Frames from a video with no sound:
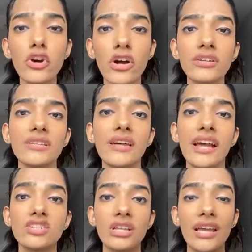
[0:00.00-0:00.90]
content that
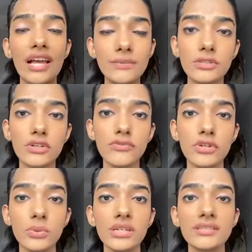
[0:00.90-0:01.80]
actually helps your
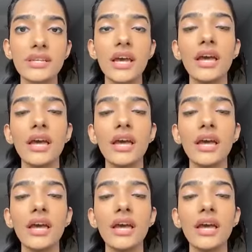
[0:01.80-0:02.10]
viewers,